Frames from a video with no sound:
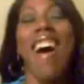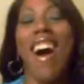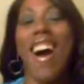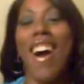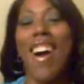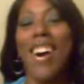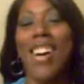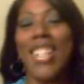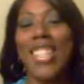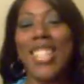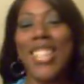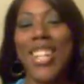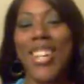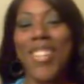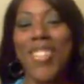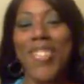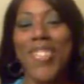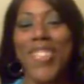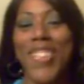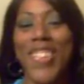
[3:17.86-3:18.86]
I
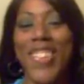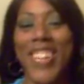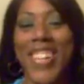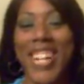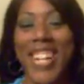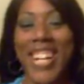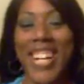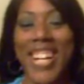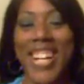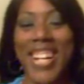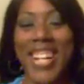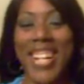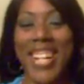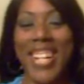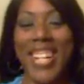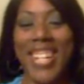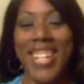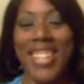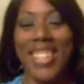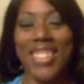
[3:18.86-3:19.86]
also wore
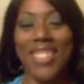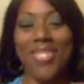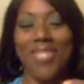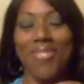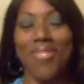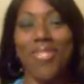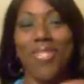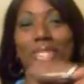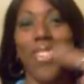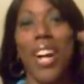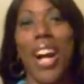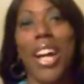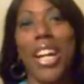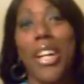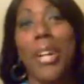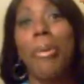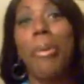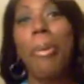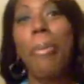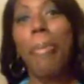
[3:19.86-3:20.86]
um,
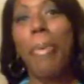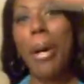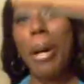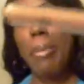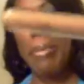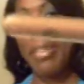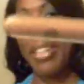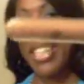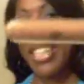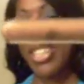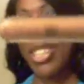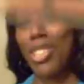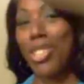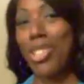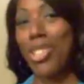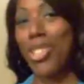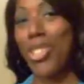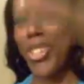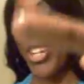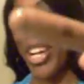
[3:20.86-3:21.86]
Rock & Republic's
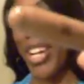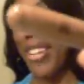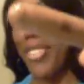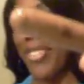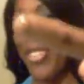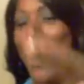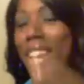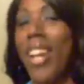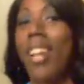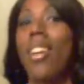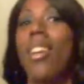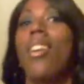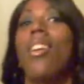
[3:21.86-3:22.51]
Train Wreck,